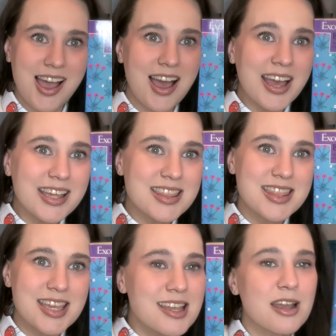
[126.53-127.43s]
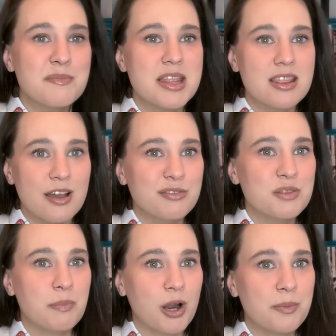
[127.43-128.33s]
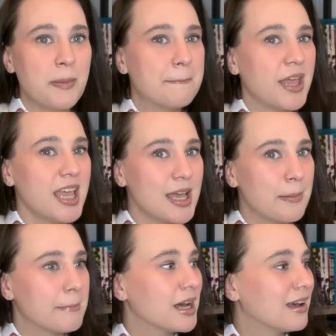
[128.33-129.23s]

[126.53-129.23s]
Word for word: I think I'm in love with Barbara Pym